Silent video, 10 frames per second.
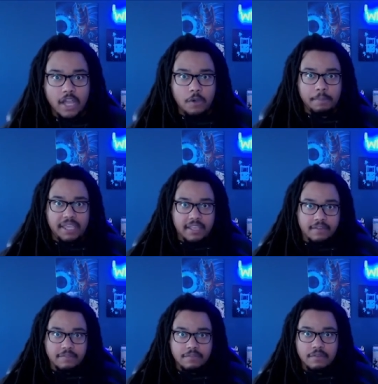gonna
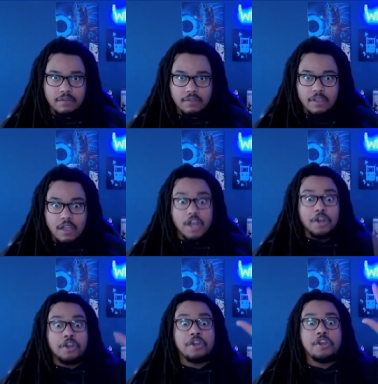be.
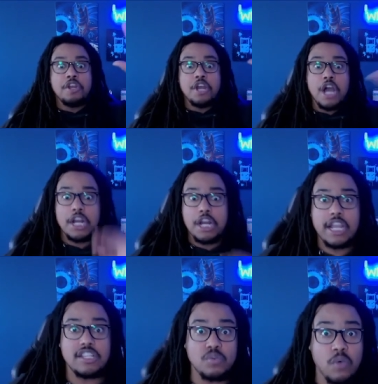None of
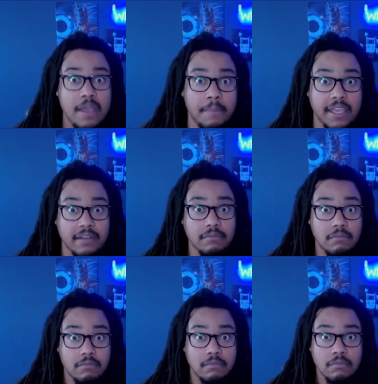these women
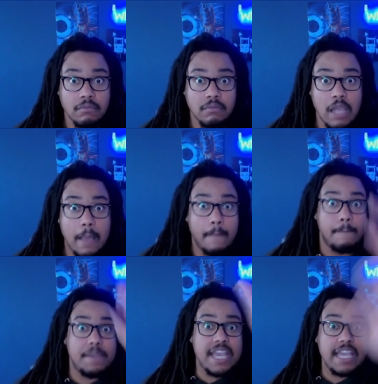
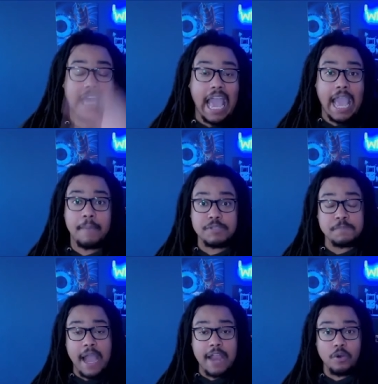became
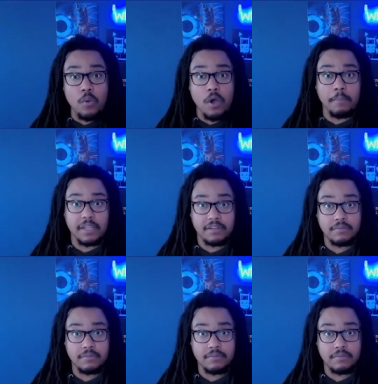Spider-Woman.